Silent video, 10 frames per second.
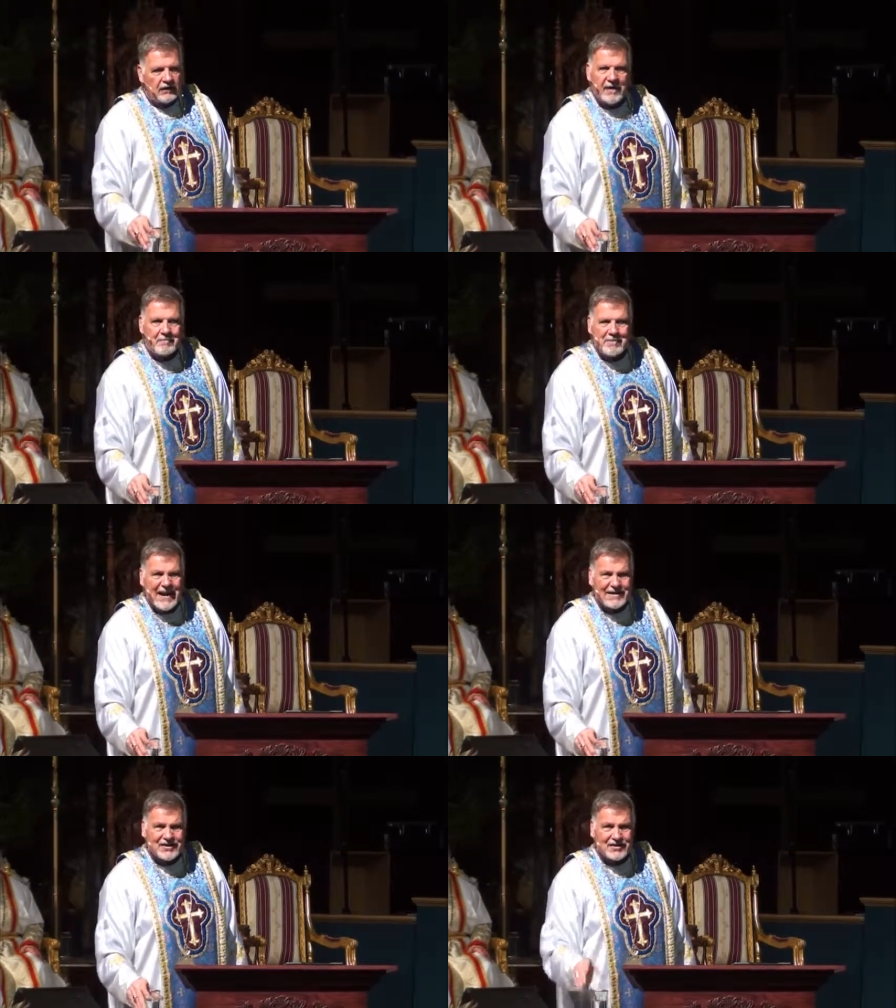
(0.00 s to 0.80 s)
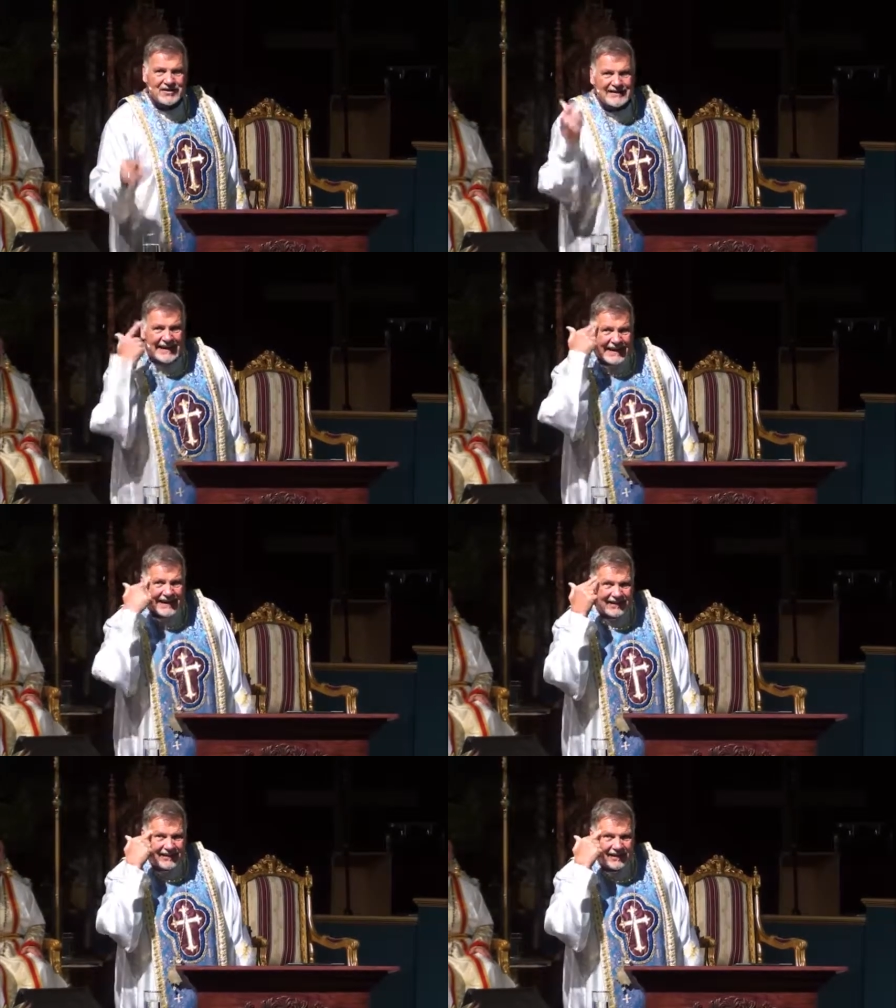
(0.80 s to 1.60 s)
The mental
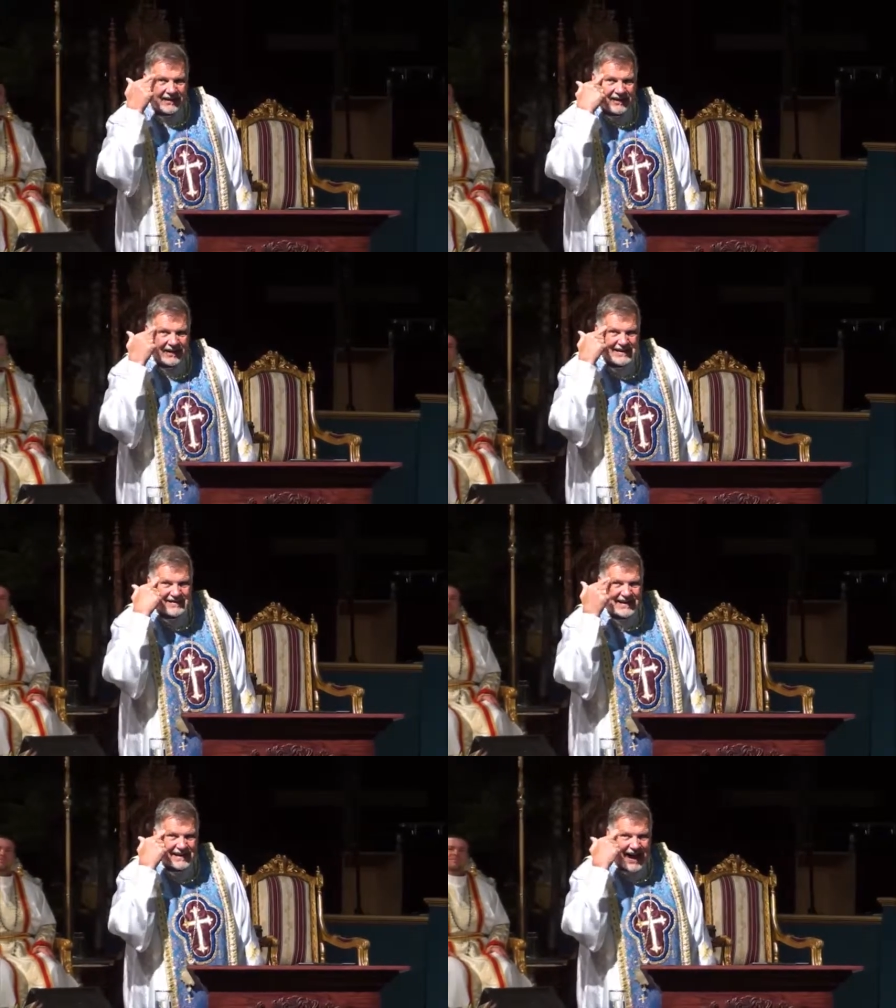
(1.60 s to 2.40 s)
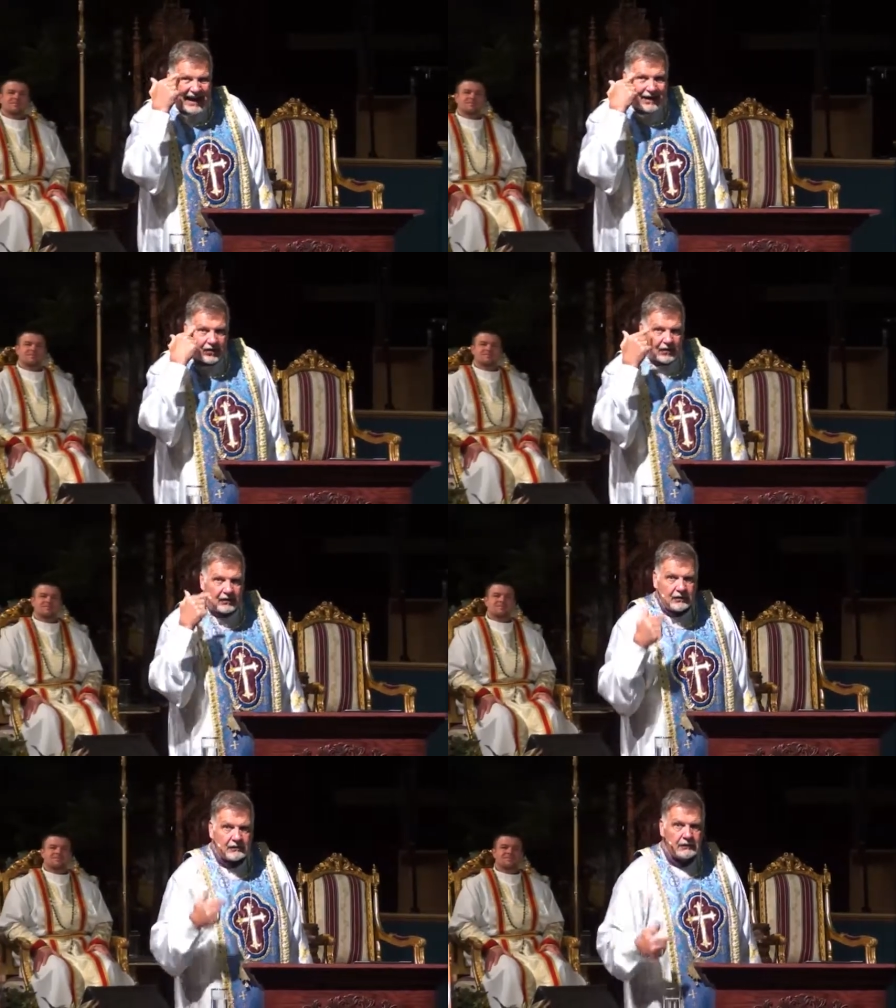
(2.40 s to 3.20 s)
sin is denial
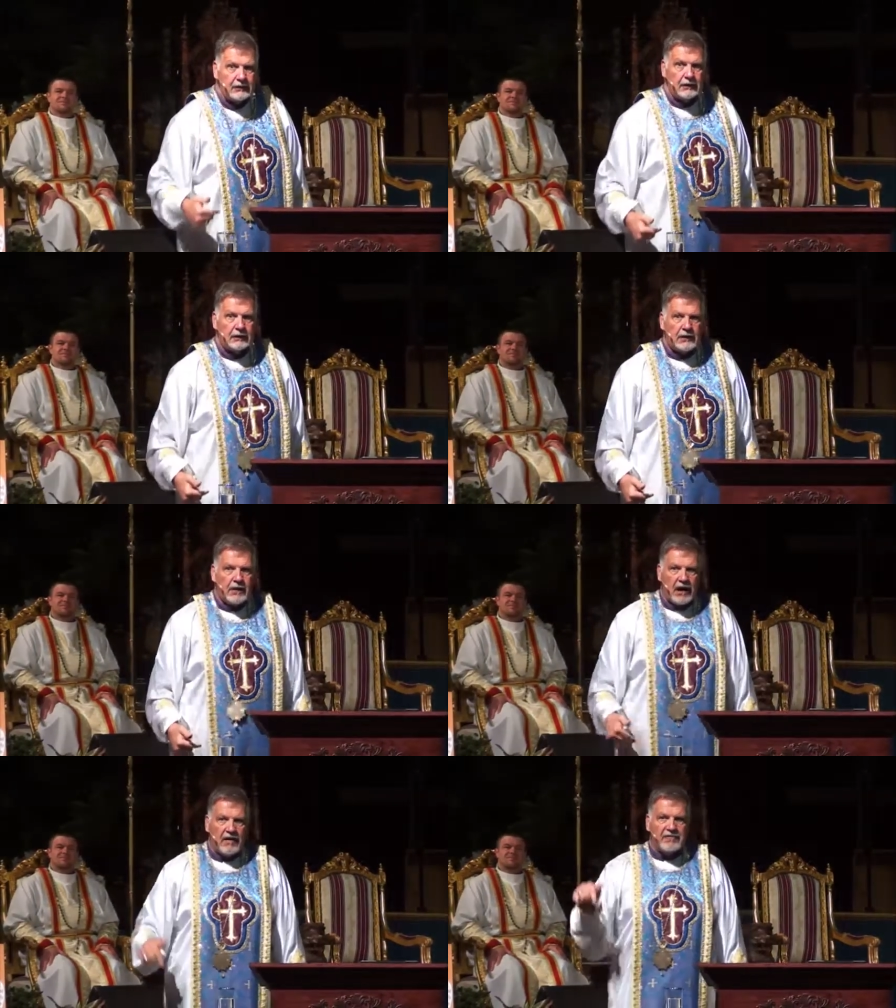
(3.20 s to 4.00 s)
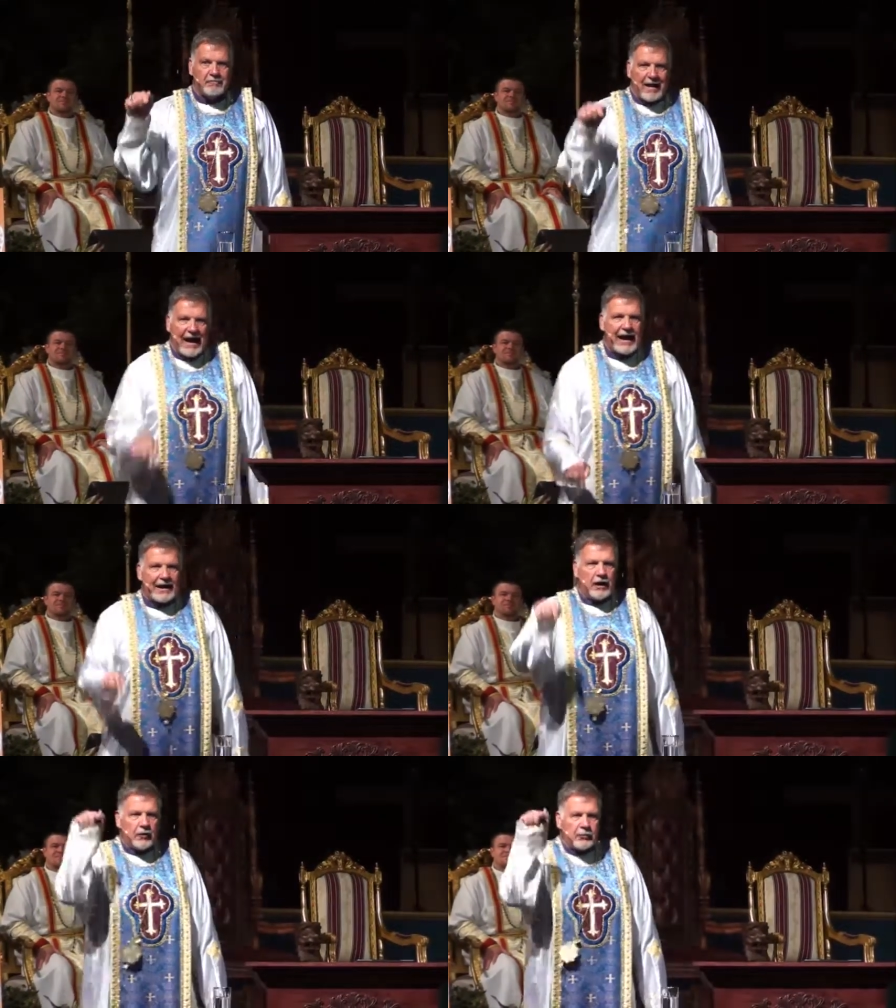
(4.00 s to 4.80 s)
of
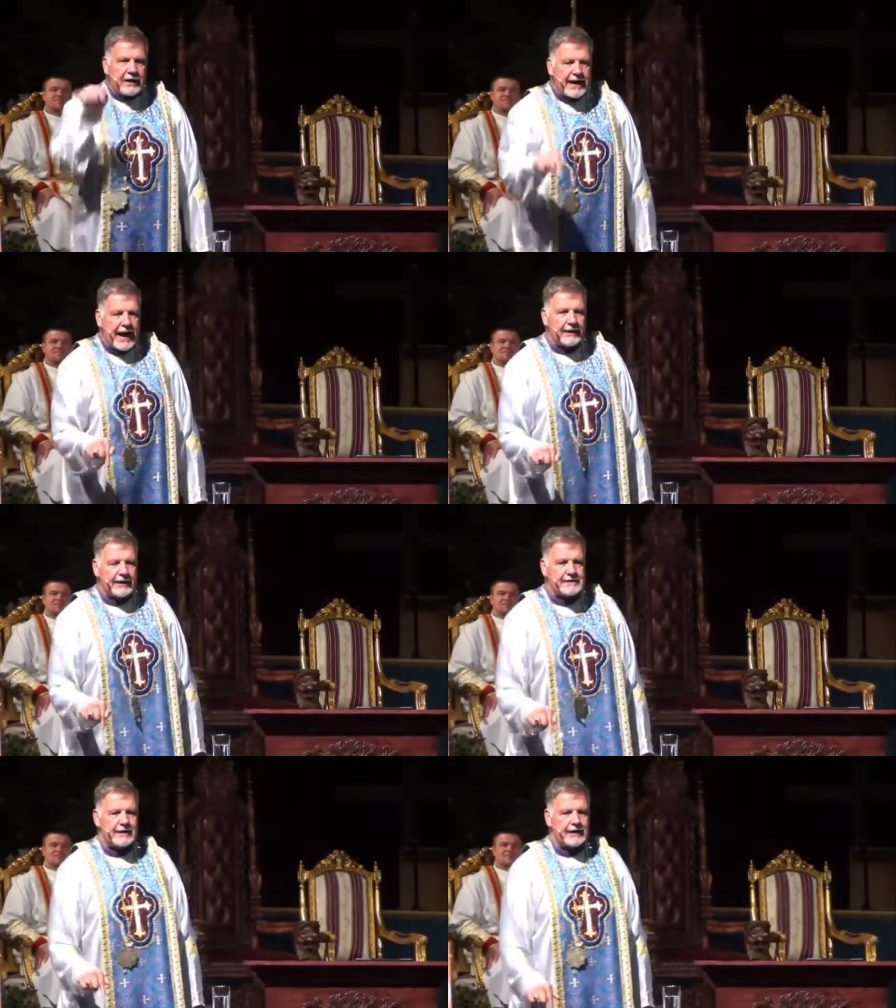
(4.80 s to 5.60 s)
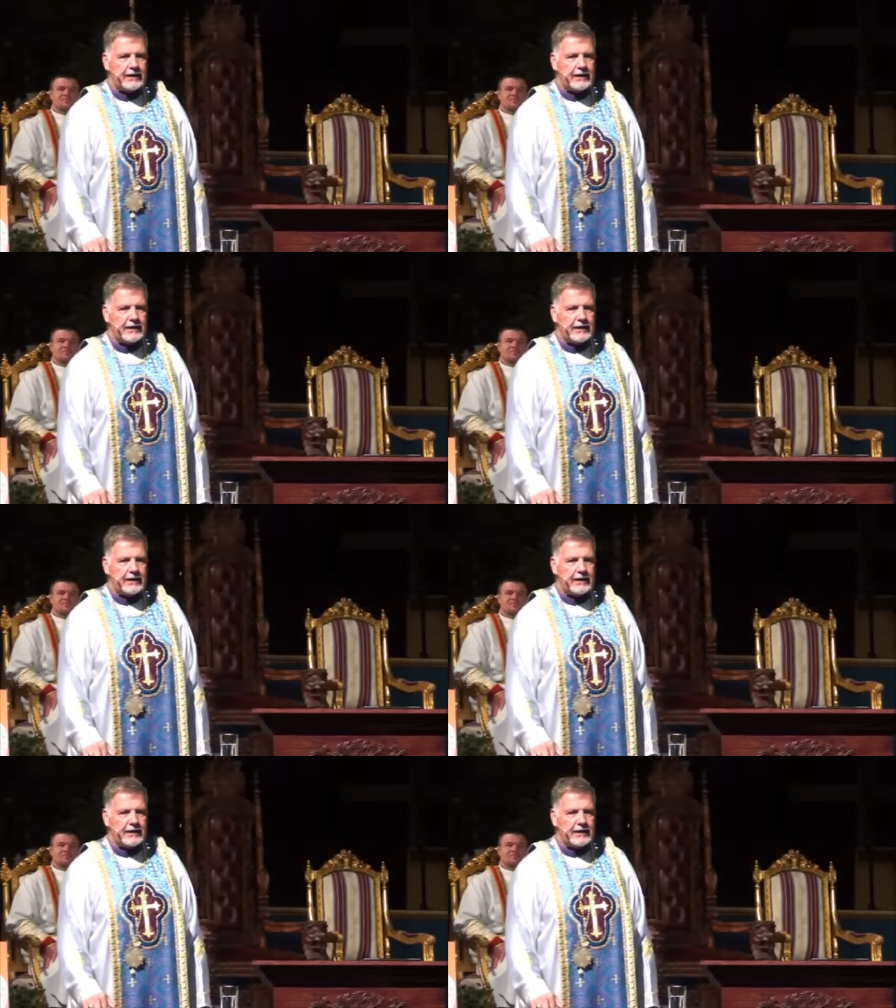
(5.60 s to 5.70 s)
my reality.